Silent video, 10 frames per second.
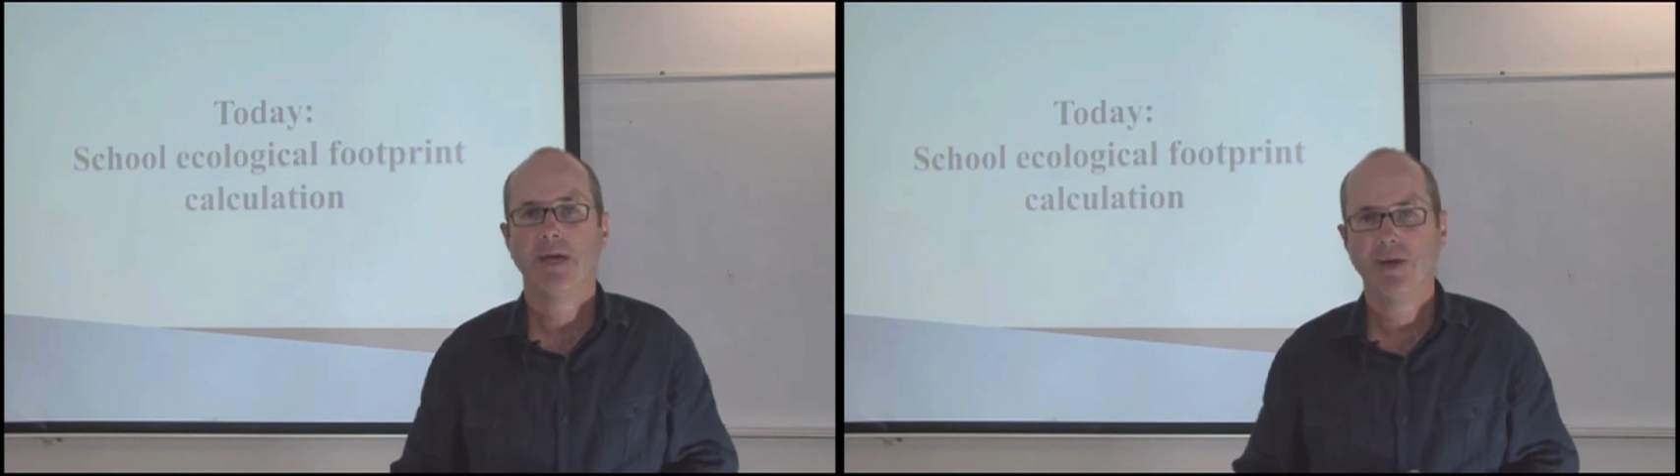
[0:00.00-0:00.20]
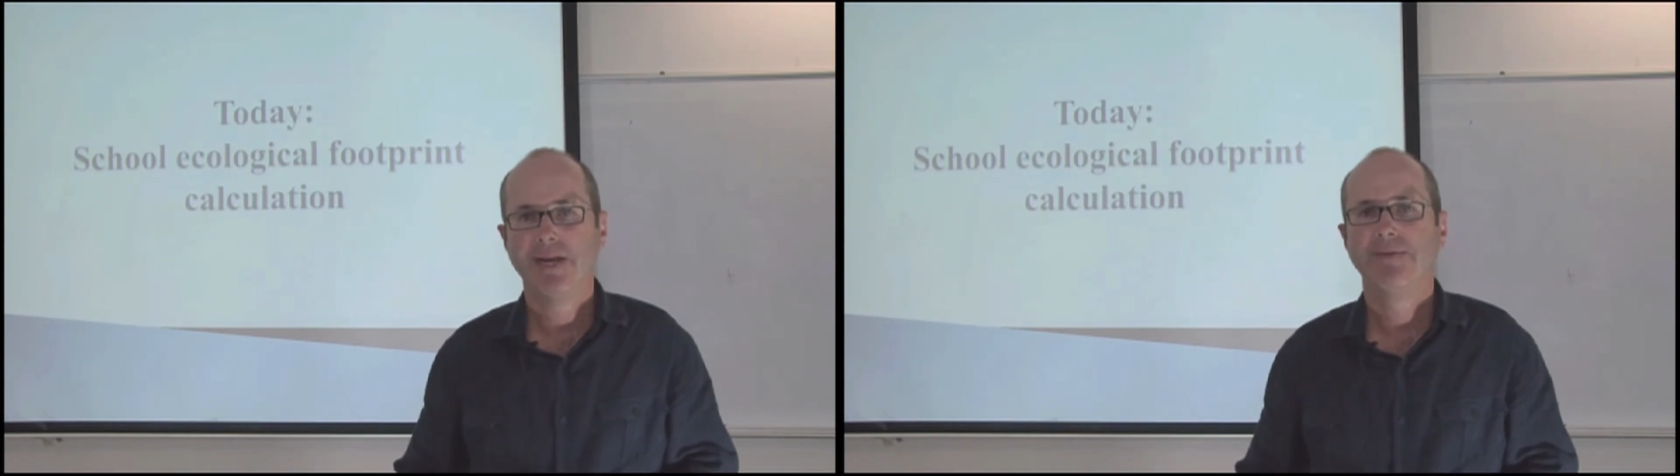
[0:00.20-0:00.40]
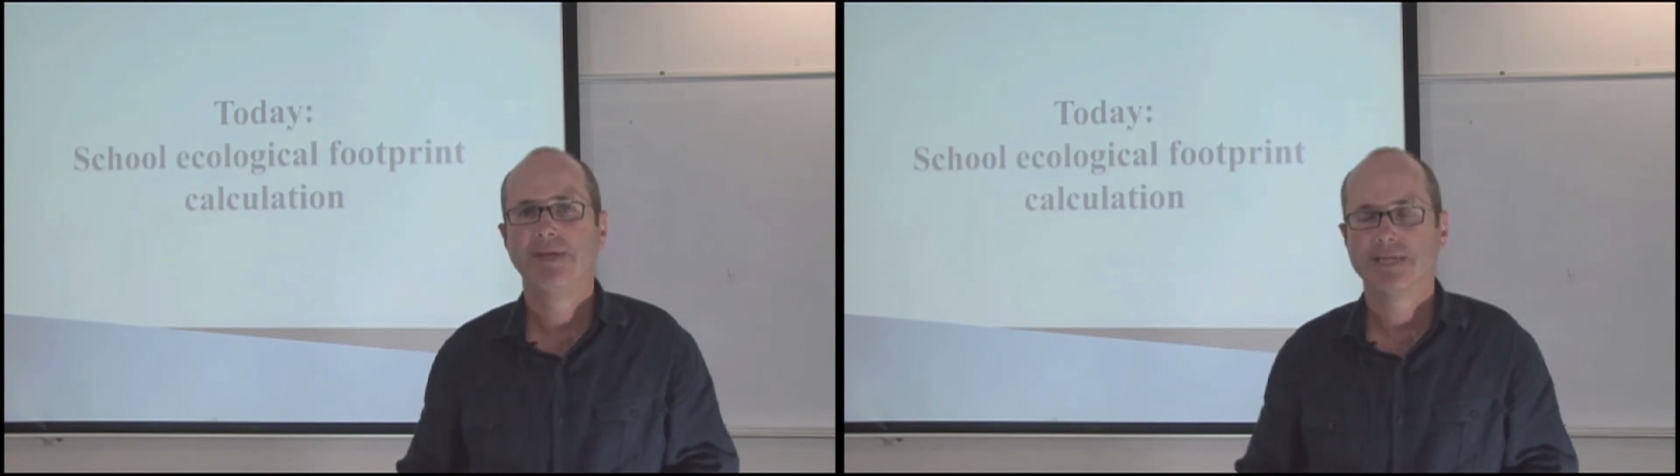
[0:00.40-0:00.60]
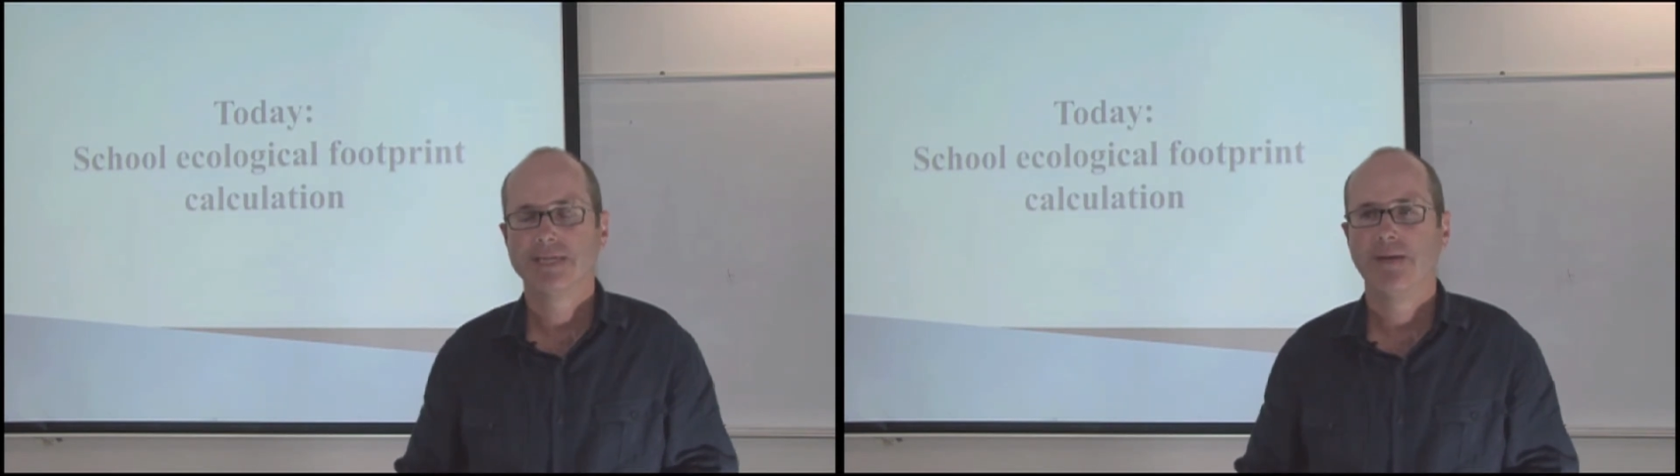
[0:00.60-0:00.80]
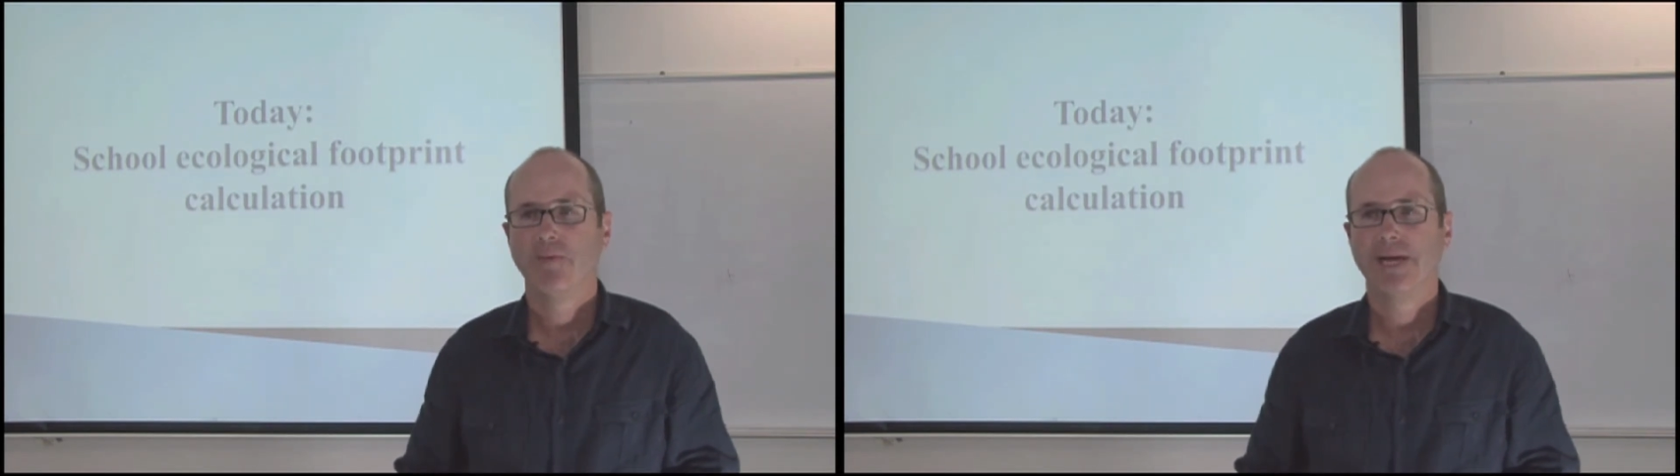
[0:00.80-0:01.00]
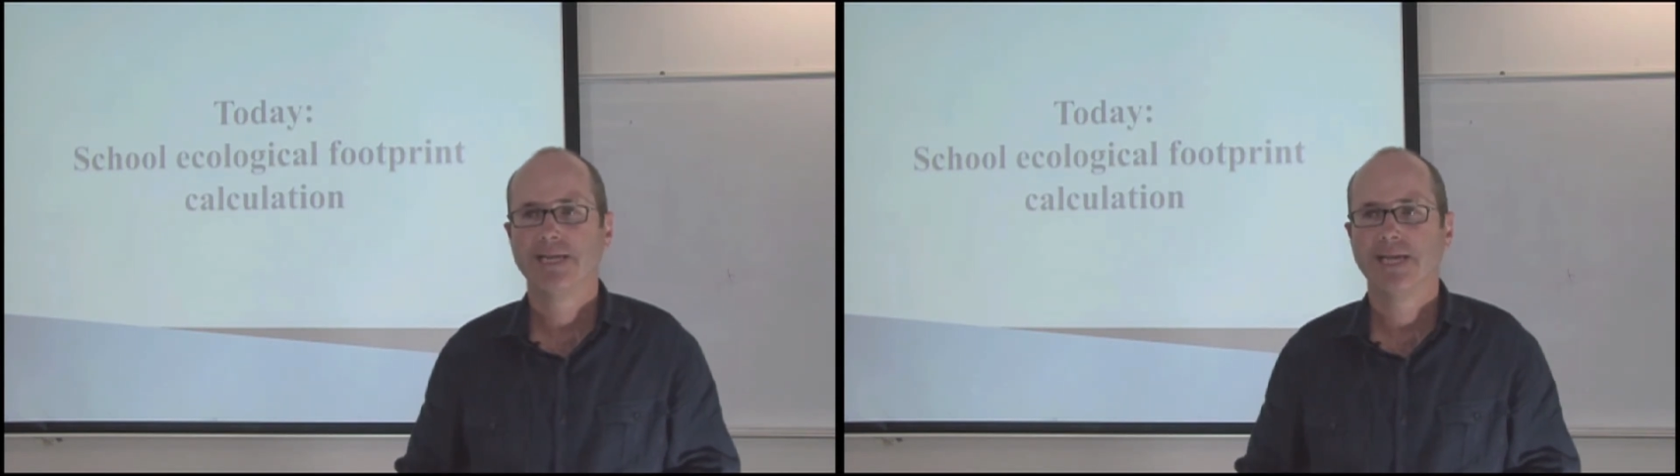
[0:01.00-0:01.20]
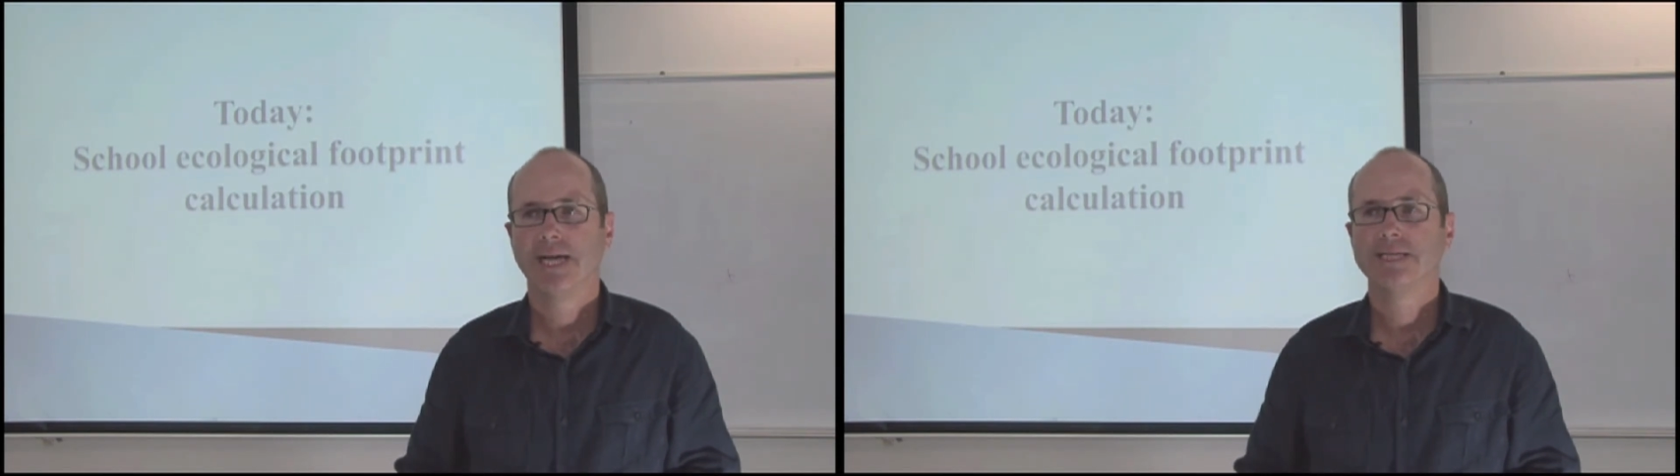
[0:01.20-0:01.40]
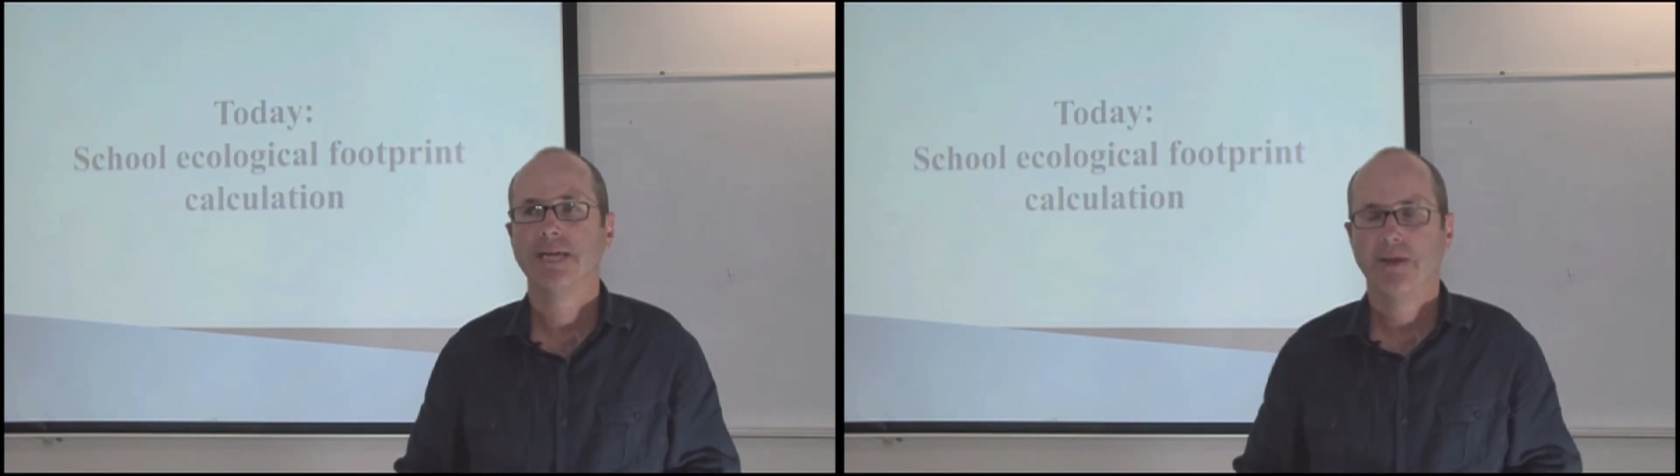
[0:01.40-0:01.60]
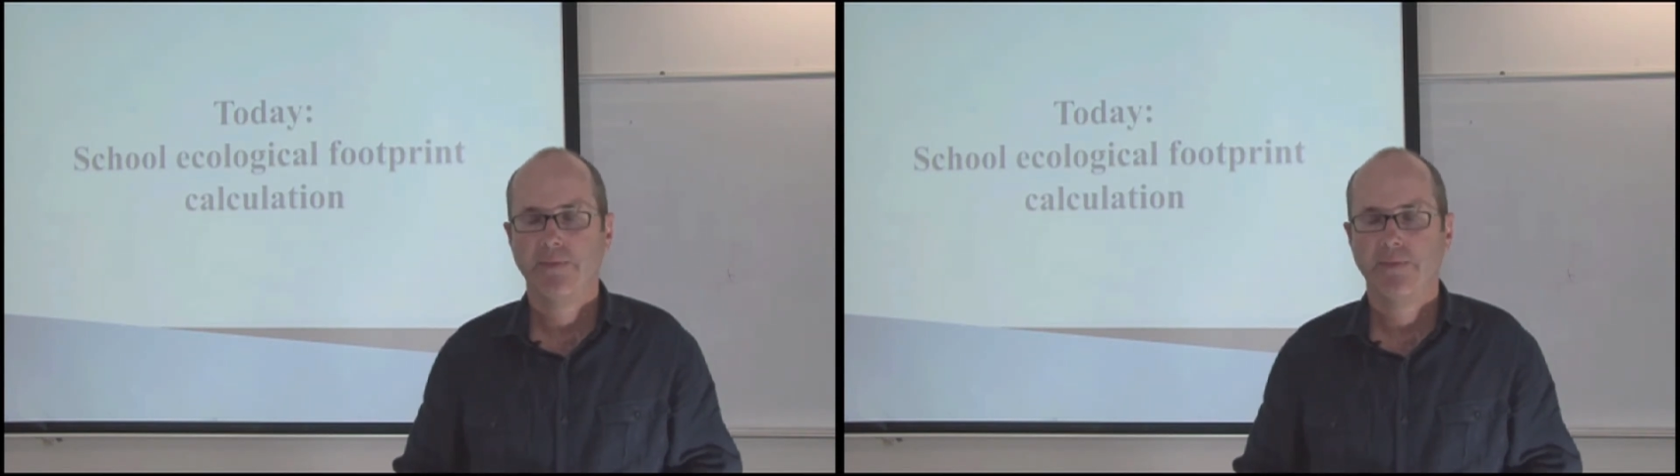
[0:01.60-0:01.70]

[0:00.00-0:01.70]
were living the same way as us,